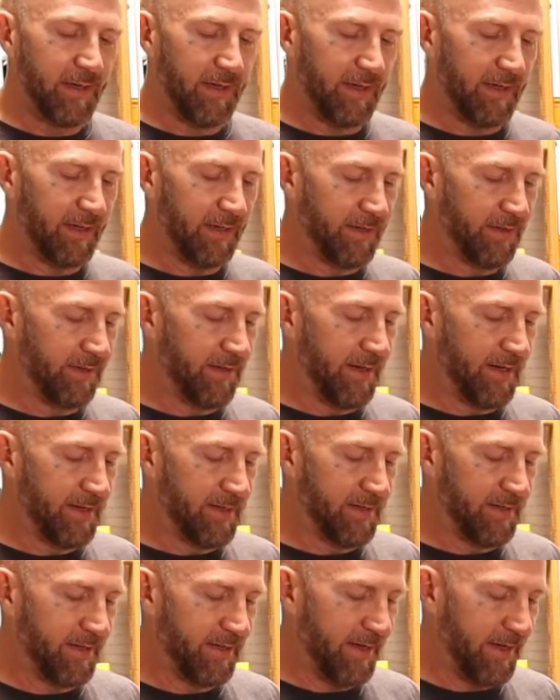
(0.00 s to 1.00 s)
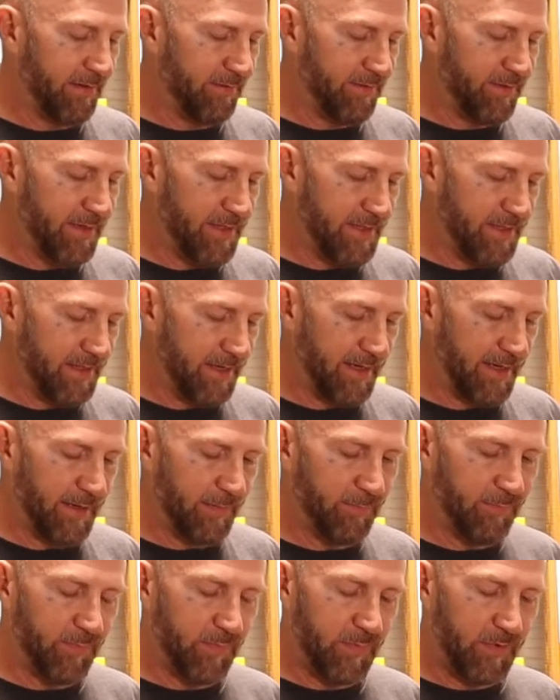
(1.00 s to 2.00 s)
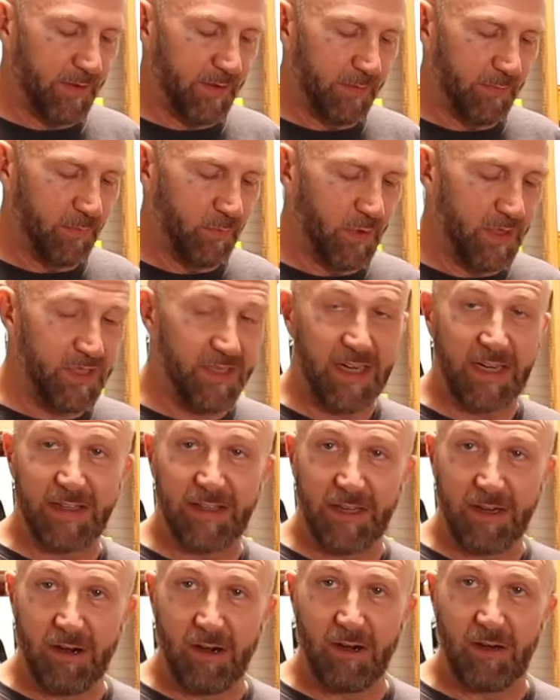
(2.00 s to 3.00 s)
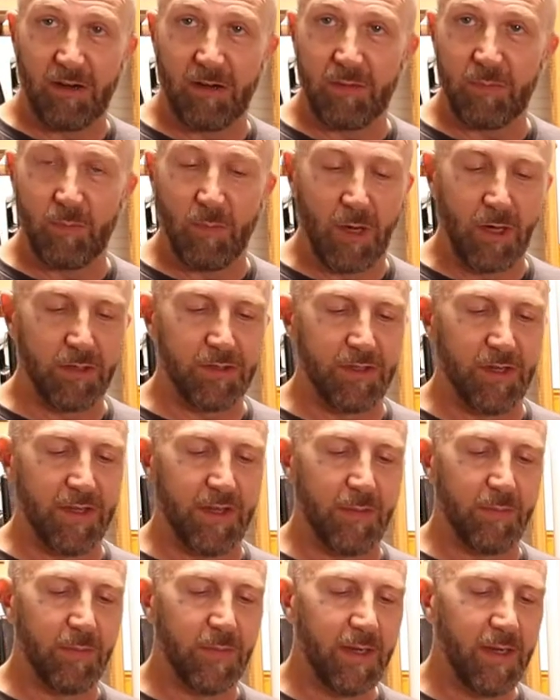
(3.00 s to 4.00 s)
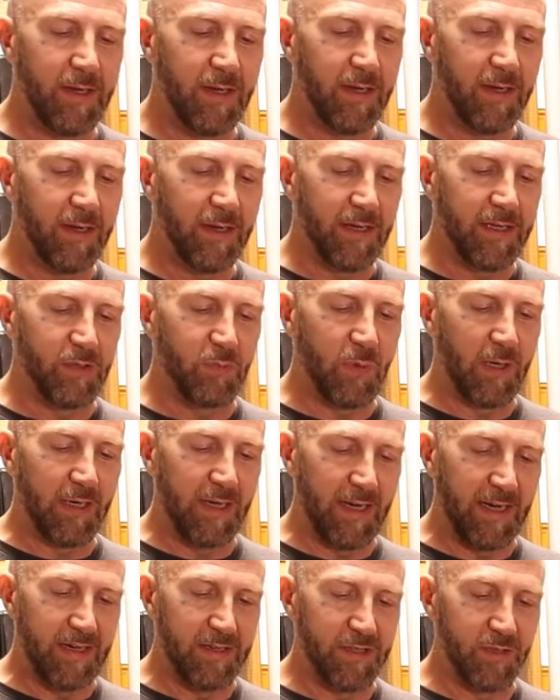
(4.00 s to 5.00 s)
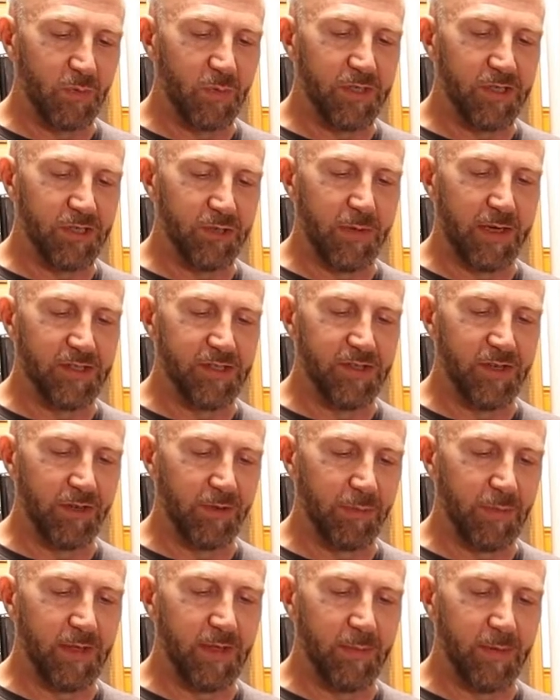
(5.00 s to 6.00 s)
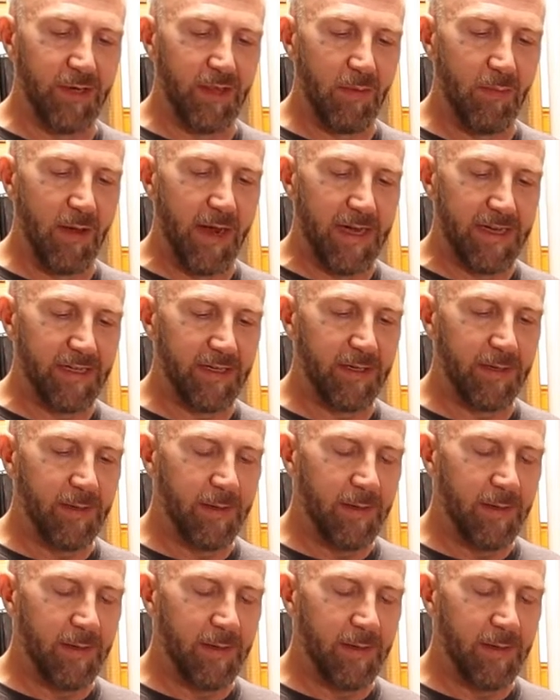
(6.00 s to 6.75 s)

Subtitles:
and they have the which side they are marked on them, as well as which direction to thread them into the bike.